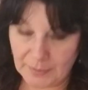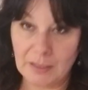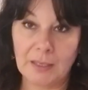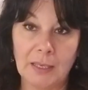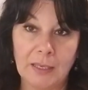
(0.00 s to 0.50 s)

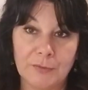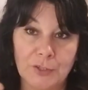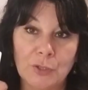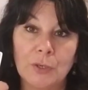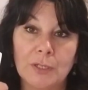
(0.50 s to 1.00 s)
King of
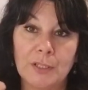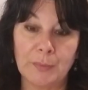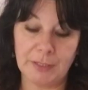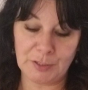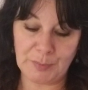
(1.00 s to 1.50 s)
Swords,
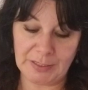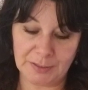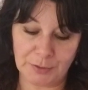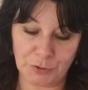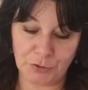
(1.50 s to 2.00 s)
somebody speaks
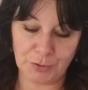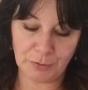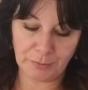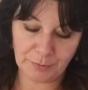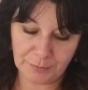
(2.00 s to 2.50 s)
their
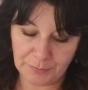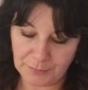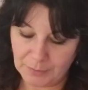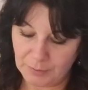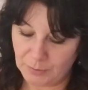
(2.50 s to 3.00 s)
truth.
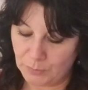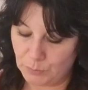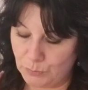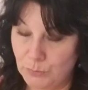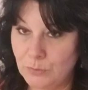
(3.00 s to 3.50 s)

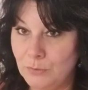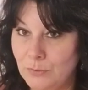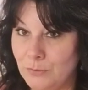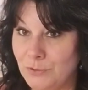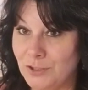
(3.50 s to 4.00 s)

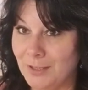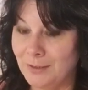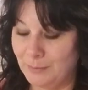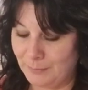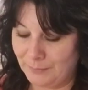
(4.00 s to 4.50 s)
Ooh,
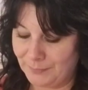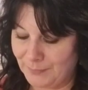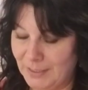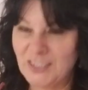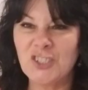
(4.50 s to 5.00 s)
gem.
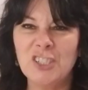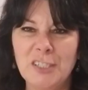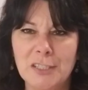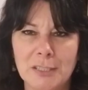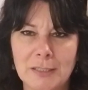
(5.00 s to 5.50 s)
I should have
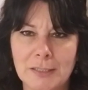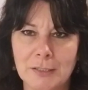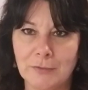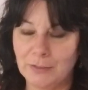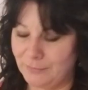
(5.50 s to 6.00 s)
took this
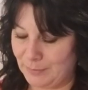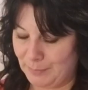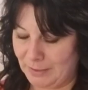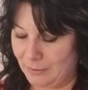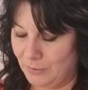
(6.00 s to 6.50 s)
over to
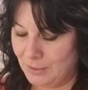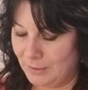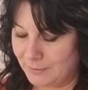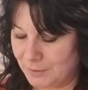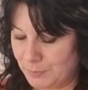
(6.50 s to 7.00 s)
Vimeo.
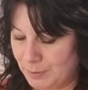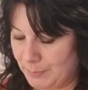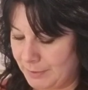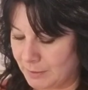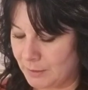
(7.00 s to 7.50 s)
This would have
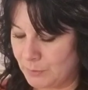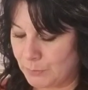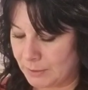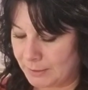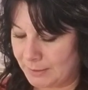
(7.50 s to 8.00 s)
been a good
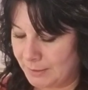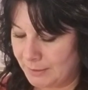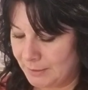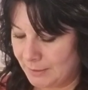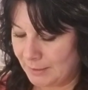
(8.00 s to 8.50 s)
one.
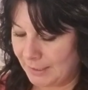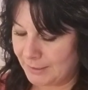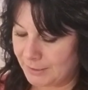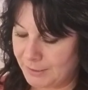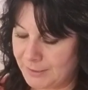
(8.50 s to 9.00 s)
I
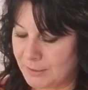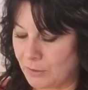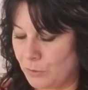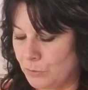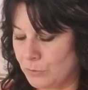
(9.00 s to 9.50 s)
could have did a
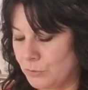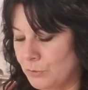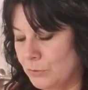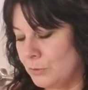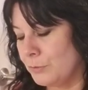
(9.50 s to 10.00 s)

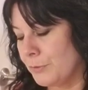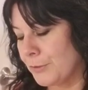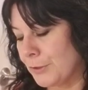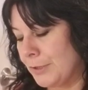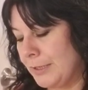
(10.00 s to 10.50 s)
whole
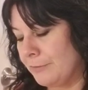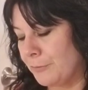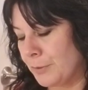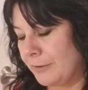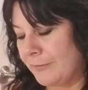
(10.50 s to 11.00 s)
30 to
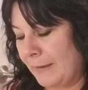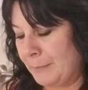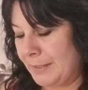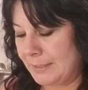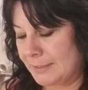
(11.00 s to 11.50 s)
45
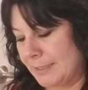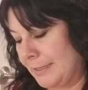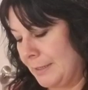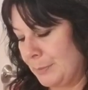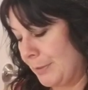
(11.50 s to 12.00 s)
minutes on
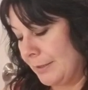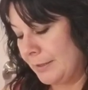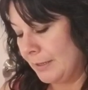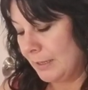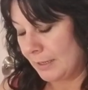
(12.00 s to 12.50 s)
it, but
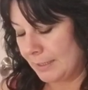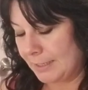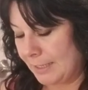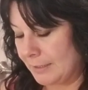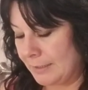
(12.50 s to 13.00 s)
I
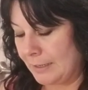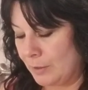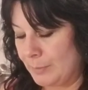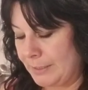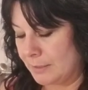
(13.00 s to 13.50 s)
can't now
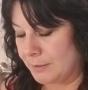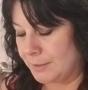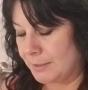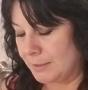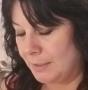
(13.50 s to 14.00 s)
because